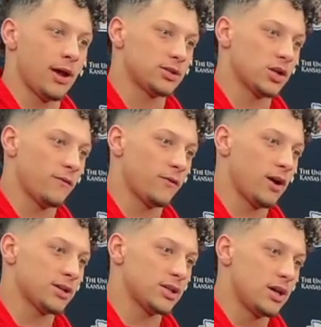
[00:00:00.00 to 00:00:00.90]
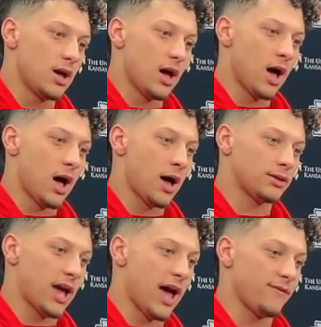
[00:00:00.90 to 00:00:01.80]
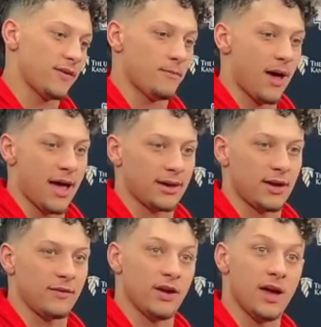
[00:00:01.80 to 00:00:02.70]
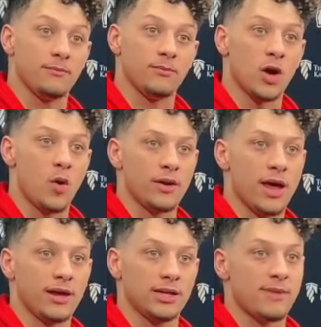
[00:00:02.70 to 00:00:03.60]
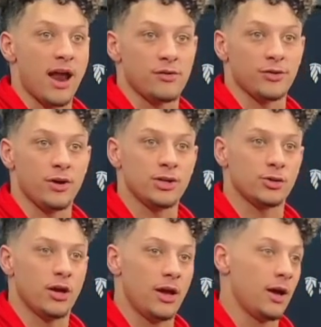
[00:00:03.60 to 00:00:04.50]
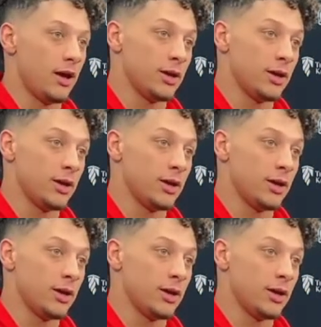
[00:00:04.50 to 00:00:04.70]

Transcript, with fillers: and so for us uh, to have him back, him knowing that he's battling through injury,